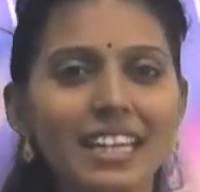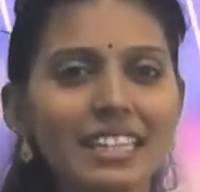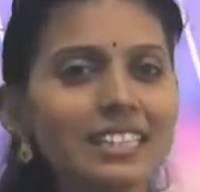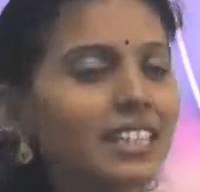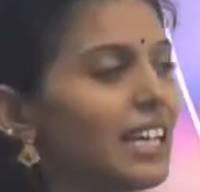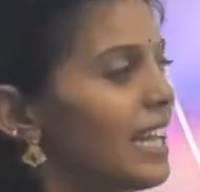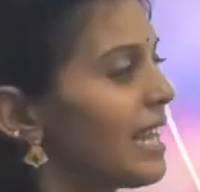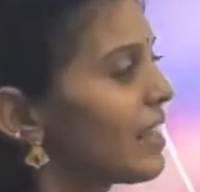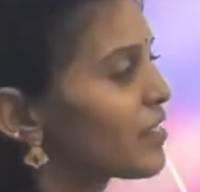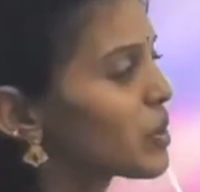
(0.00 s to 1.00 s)
Yes.
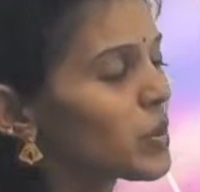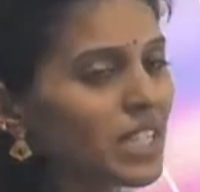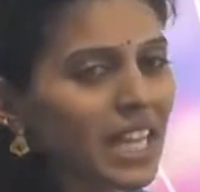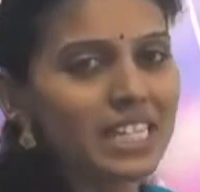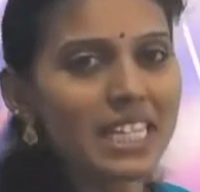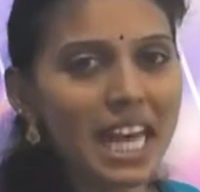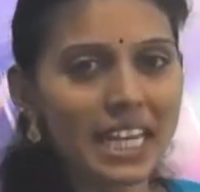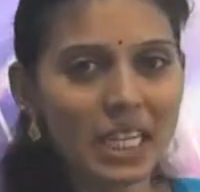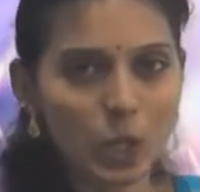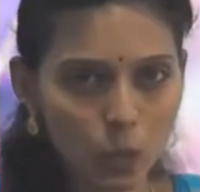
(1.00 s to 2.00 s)
If 2 sides
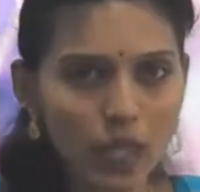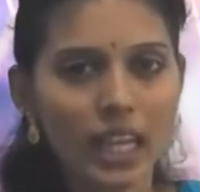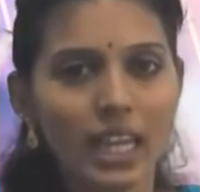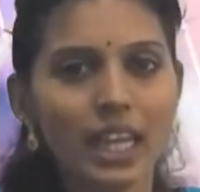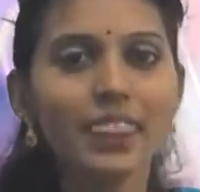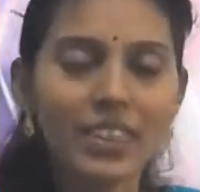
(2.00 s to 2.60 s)
are equal,